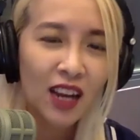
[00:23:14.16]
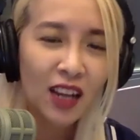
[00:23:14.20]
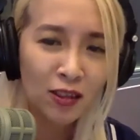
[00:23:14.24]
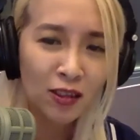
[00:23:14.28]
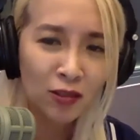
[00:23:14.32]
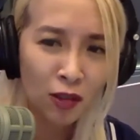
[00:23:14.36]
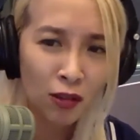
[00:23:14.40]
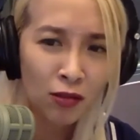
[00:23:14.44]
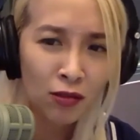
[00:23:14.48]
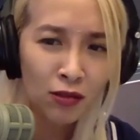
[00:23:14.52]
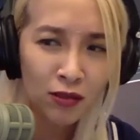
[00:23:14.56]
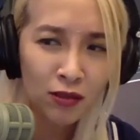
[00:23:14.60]

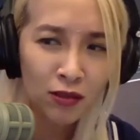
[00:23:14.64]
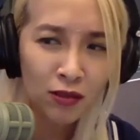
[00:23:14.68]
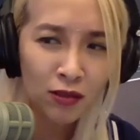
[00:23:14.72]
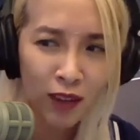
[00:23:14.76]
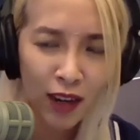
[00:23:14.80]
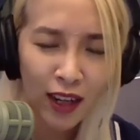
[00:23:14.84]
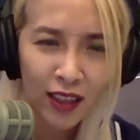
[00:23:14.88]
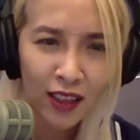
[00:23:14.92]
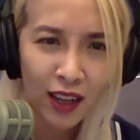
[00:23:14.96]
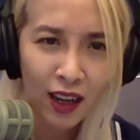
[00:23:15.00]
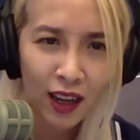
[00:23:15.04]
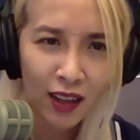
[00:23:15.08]
unknown,
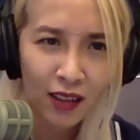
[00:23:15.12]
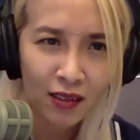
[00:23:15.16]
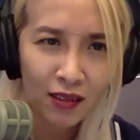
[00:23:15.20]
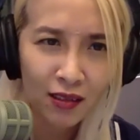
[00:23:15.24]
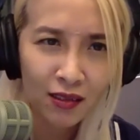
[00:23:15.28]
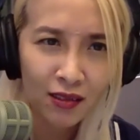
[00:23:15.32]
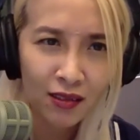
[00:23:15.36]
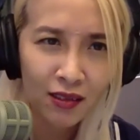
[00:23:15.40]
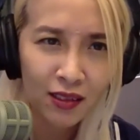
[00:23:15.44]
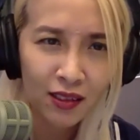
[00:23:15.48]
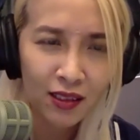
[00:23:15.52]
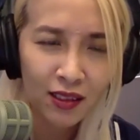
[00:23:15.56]
right? The
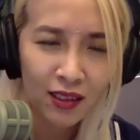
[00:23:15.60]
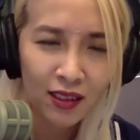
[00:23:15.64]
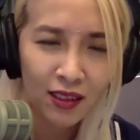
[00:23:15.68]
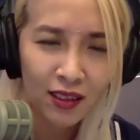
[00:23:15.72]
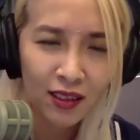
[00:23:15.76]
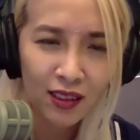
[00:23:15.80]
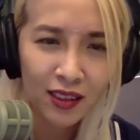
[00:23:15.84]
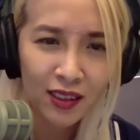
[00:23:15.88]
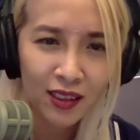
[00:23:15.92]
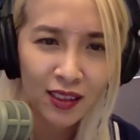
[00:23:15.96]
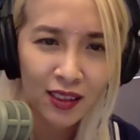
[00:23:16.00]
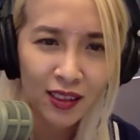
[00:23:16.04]
unknown
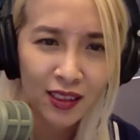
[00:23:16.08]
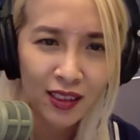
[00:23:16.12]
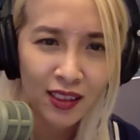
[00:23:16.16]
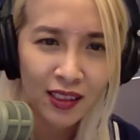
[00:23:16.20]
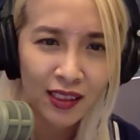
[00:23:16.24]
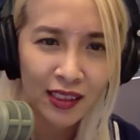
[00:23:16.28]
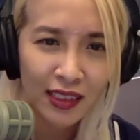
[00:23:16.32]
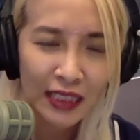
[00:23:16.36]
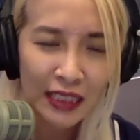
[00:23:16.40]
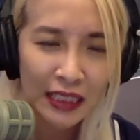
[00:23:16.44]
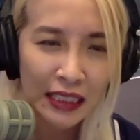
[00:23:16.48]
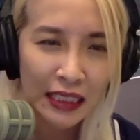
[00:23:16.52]

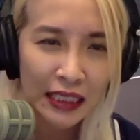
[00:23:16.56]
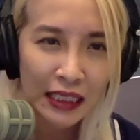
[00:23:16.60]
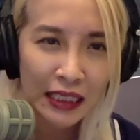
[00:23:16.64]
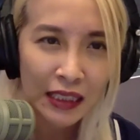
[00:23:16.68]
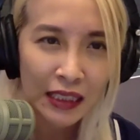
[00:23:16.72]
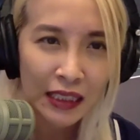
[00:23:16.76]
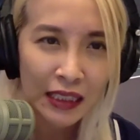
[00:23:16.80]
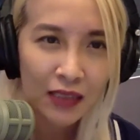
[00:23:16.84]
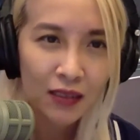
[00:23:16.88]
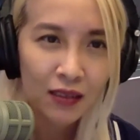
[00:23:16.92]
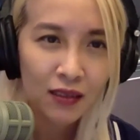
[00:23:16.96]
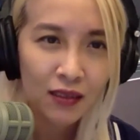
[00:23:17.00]
is
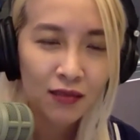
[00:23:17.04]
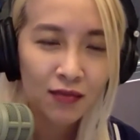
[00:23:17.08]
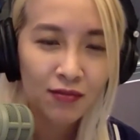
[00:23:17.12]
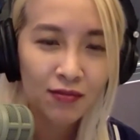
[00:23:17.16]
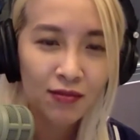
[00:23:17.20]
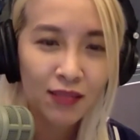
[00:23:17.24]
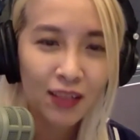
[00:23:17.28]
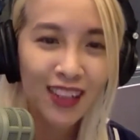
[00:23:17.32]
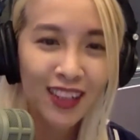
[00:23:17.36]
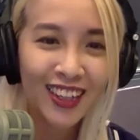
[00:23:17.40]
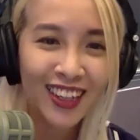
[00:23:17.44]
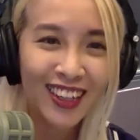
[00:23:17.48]

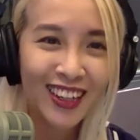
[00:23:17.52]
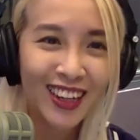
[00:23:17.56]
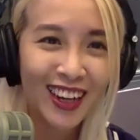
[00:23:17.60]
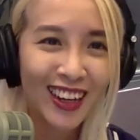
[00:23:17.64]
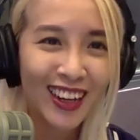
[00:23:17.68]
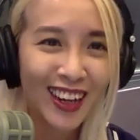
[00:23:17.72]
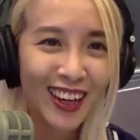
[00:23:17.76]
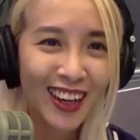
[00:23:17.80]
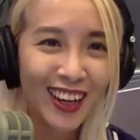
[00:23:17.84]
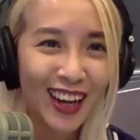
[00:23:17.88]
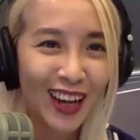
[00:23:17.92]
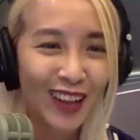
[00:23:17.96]
and
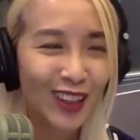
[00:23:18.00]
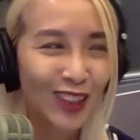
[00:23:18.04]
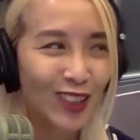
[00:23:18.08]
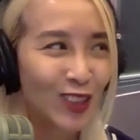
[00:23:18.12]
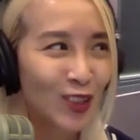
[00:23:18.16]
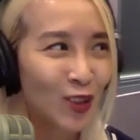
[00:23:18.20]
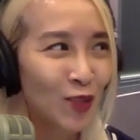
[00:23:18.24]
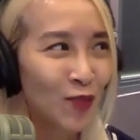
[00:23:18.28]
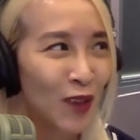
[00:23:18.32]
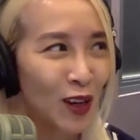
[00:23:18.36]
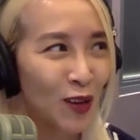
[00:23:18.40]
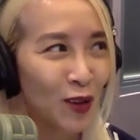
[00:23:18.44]
there's
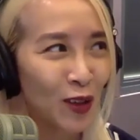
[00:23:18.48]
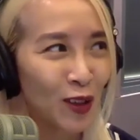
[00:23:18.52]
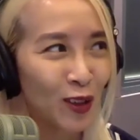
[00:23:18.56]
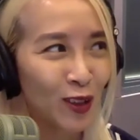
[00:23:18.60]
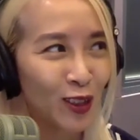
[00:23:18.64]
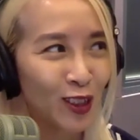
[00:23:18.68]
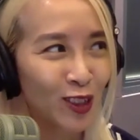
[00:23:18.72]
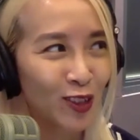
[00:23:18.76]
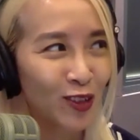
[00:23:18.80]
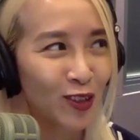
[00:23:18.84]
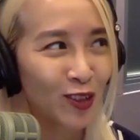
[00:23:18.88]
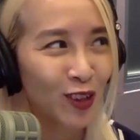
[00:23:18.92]
no better way to
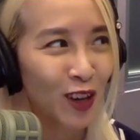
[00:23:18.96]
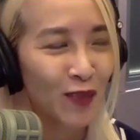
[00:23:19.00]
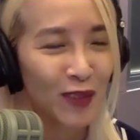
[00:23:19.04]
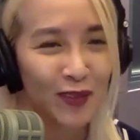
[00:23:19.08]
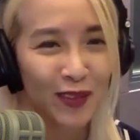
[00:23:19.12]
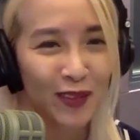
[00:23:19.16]
describe it.